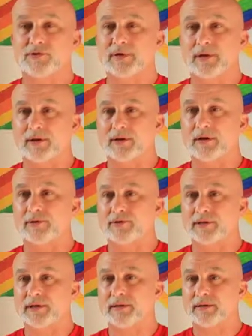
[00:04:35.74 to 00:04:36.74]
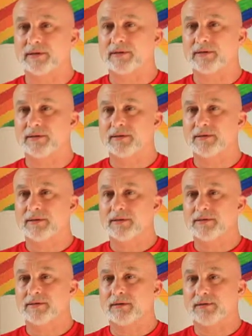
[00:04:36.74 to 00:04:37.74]
around the country.
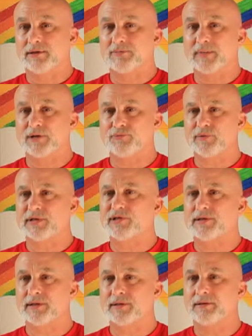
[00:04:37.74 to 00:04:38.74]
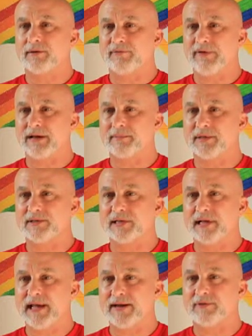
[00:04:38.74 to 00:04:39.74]
it just makes reaching the families
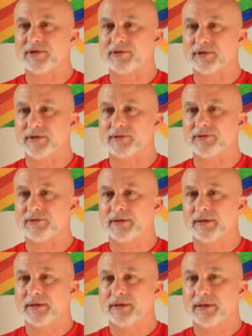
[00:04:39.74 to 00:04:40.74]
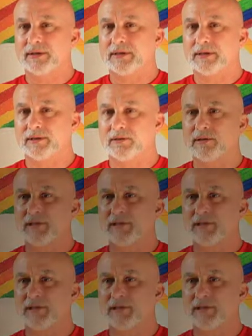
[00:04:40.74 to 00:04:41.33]
that have these kids uh, a little